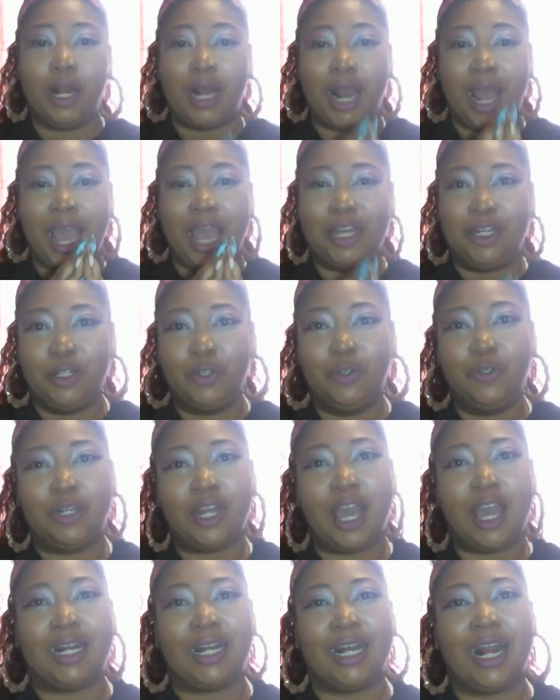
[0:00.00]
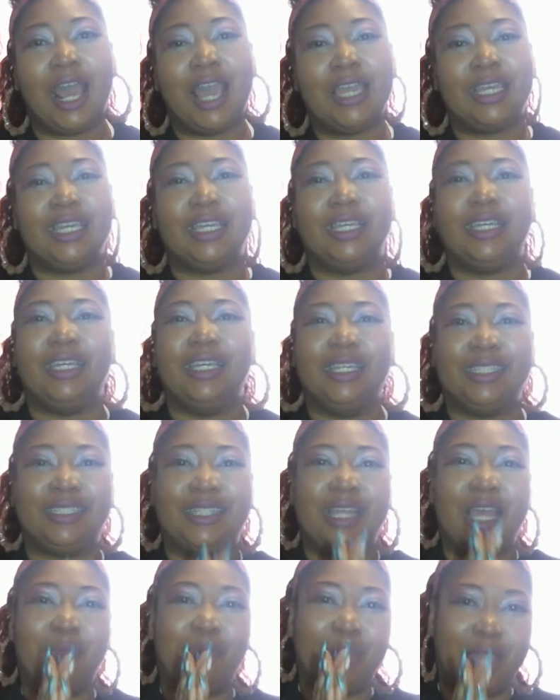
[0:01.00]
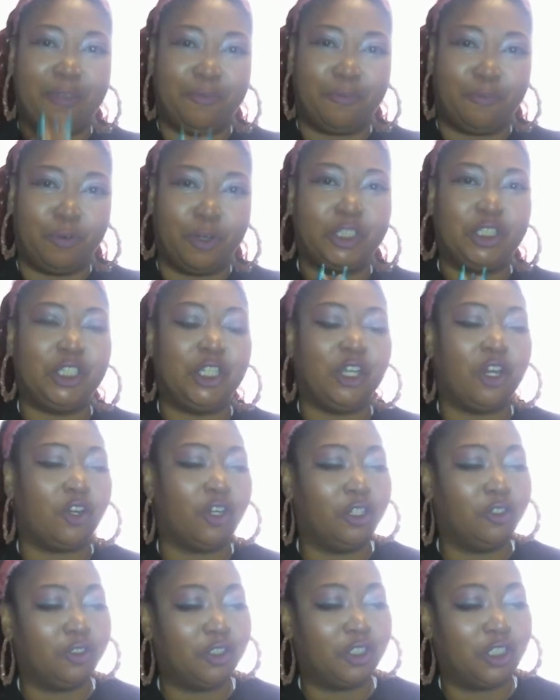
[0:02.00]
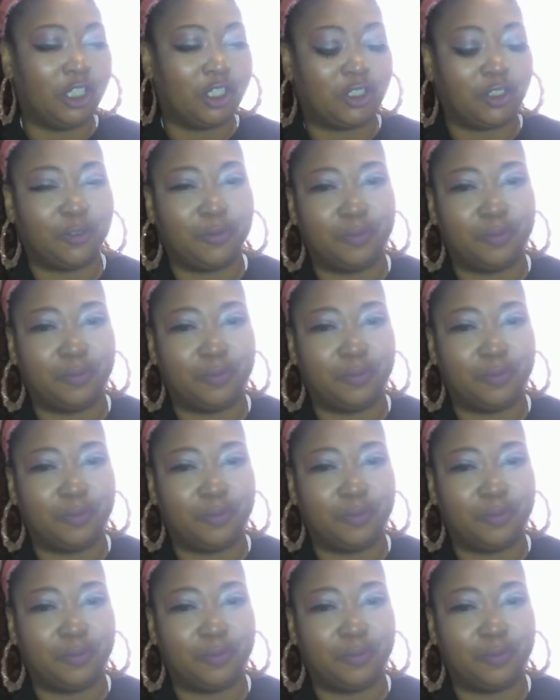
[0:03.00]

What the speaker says: I do not like is they made Frenchie her little sister.